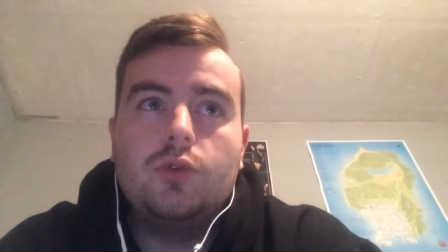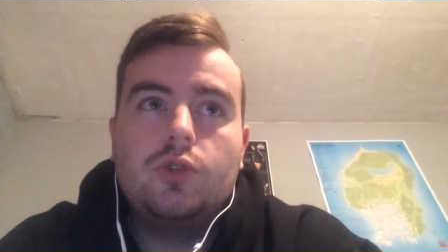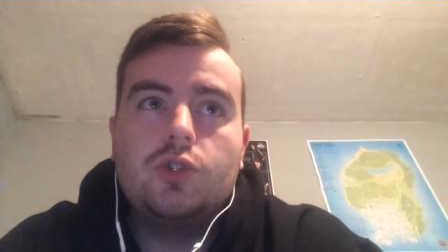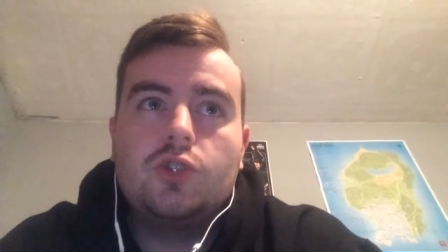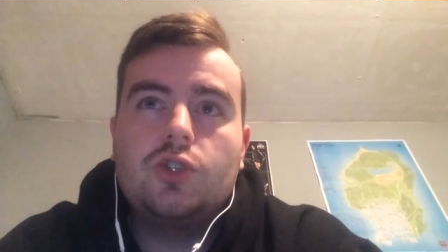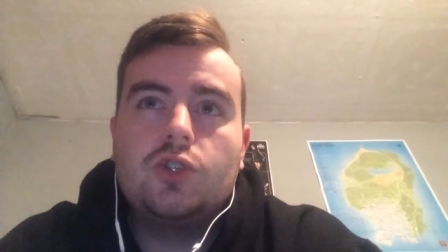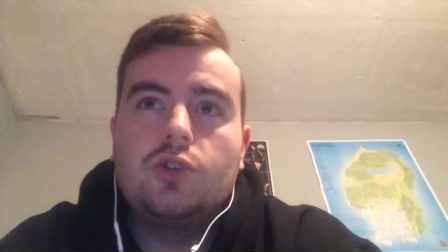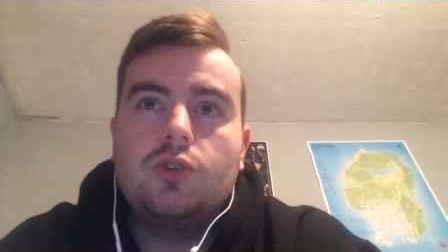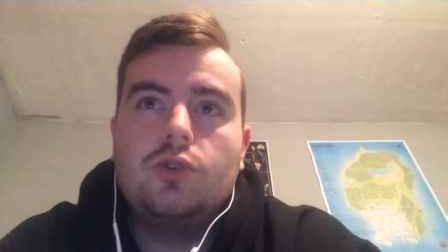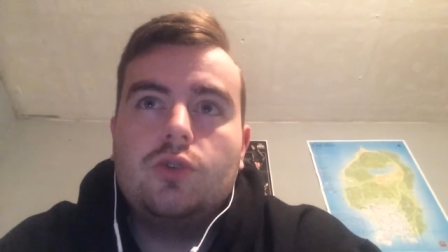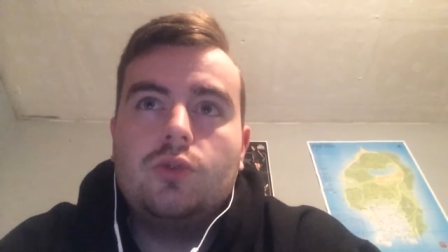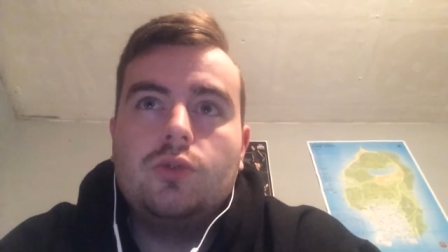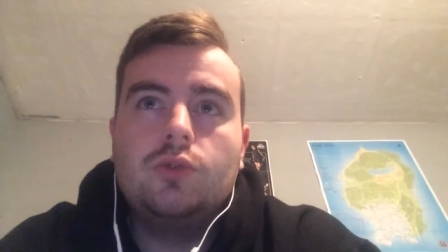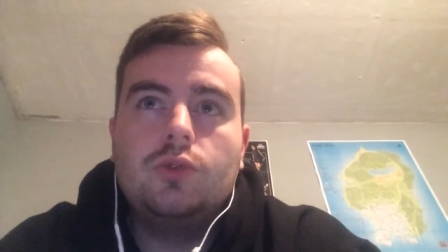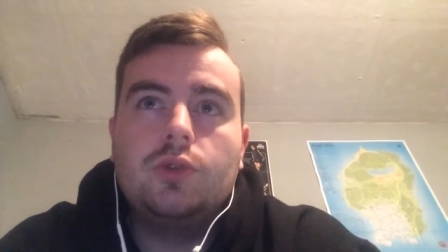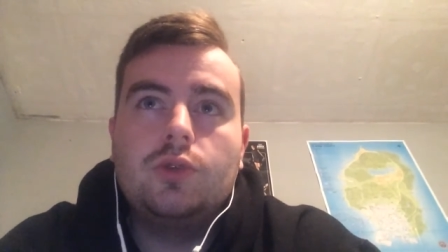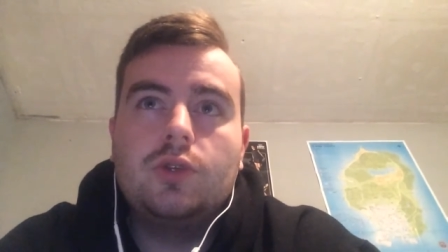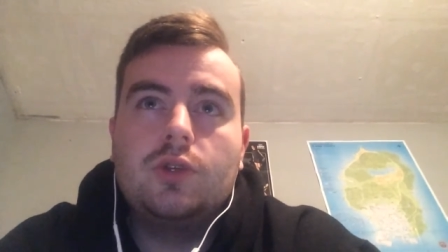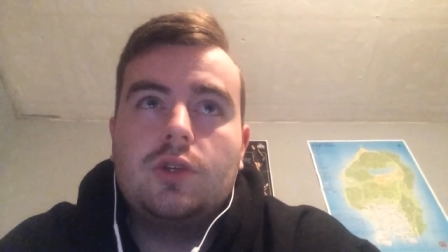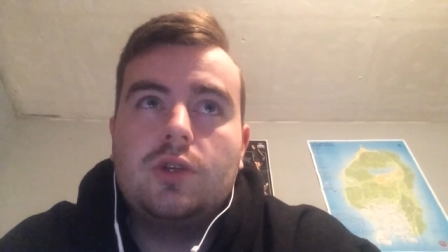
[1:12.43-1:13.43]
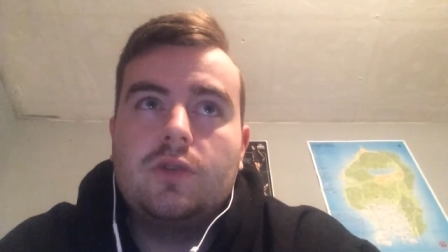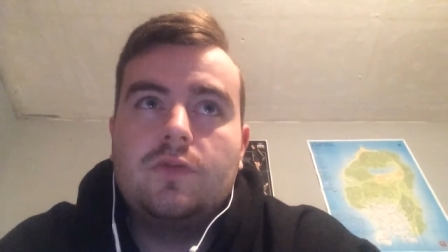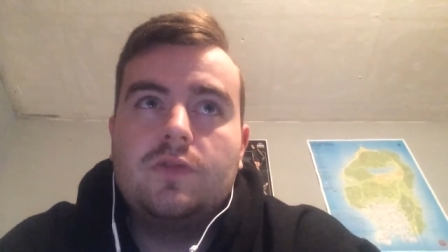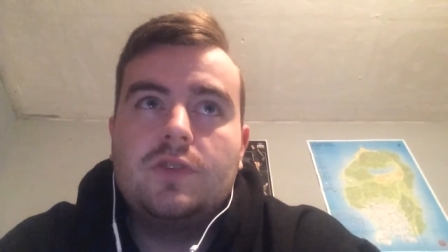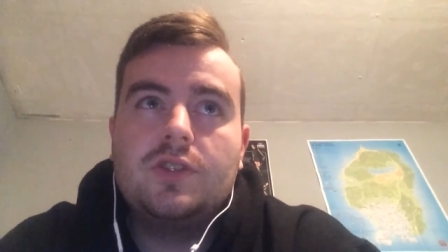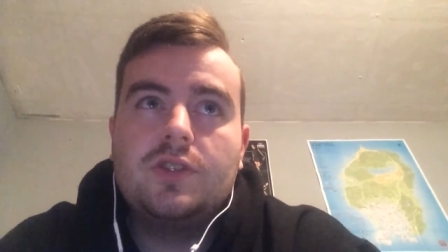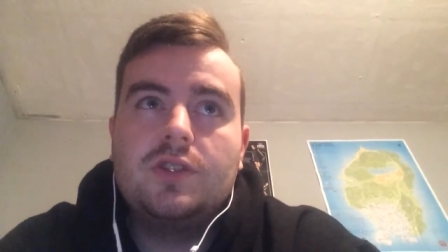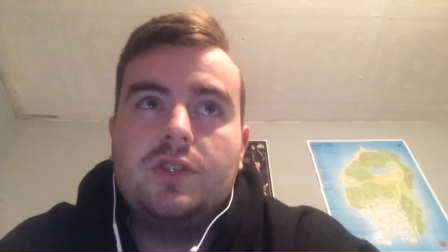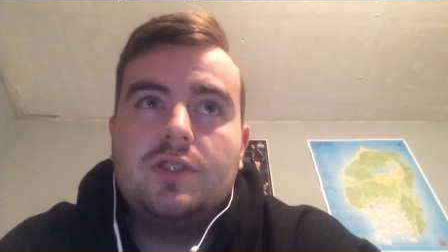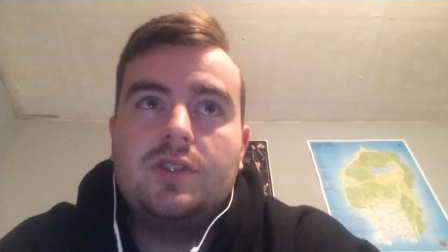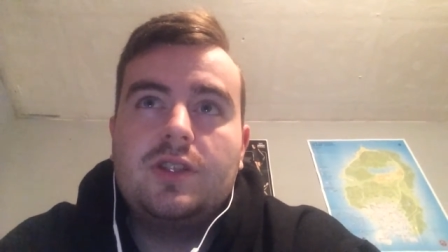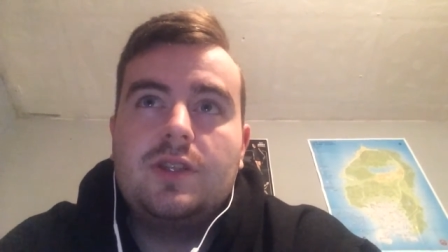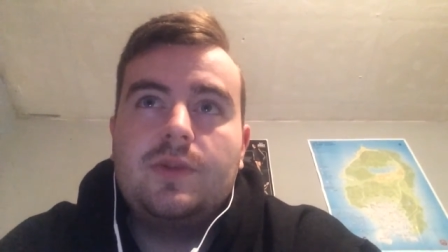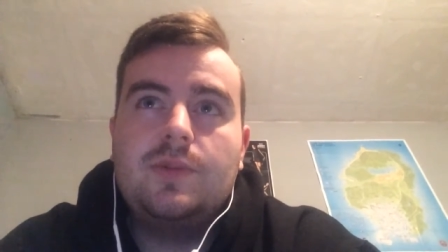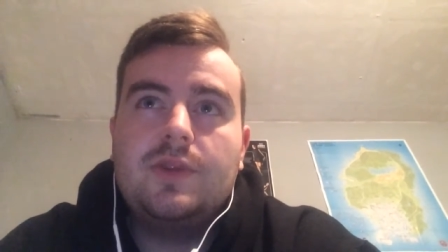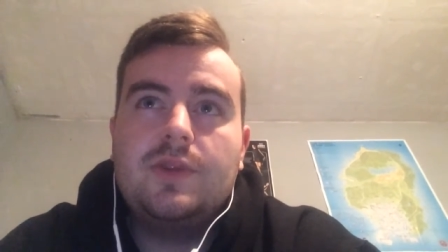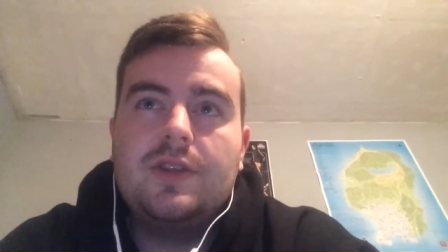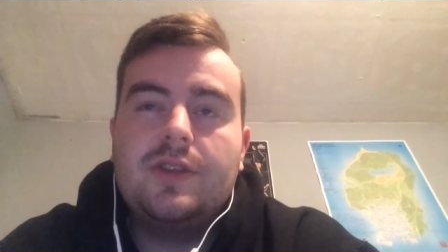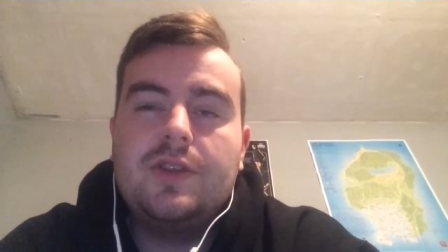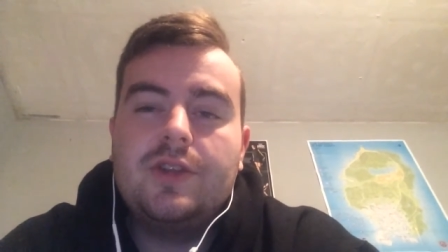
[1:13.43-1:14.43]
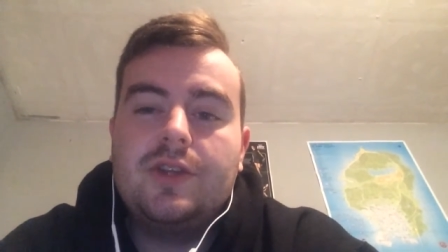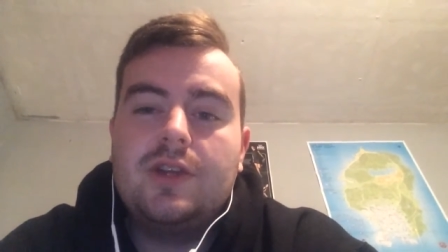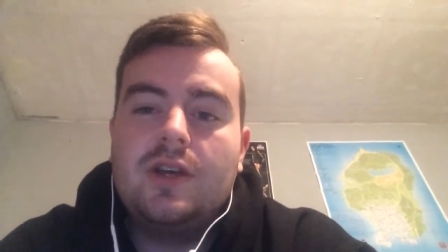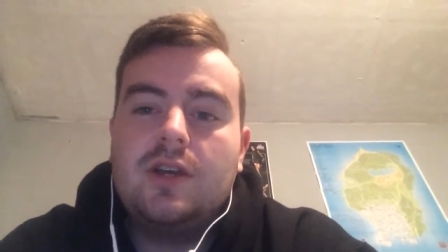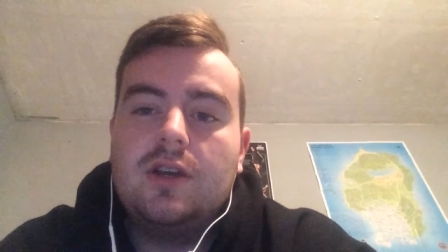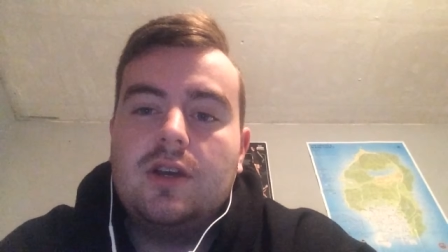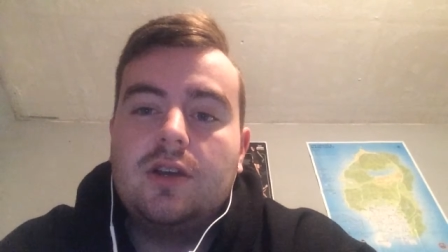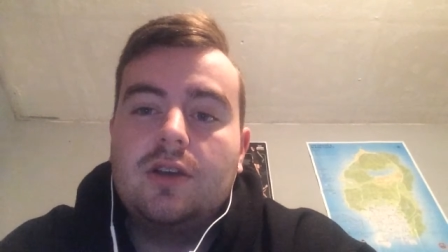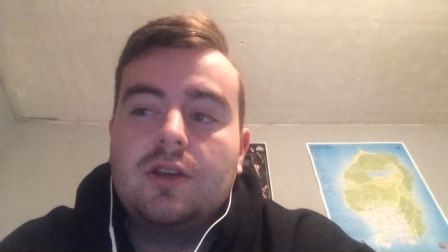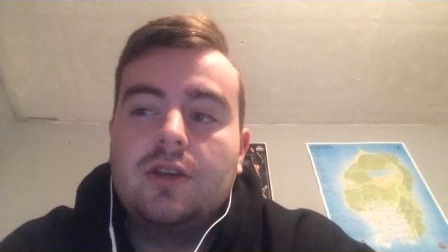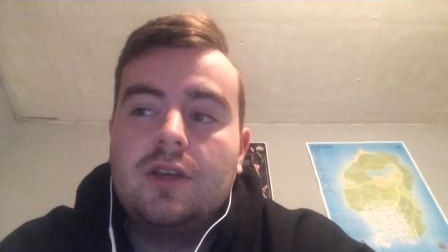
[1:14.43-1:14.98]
struggled, obviously, sleeping in the dark.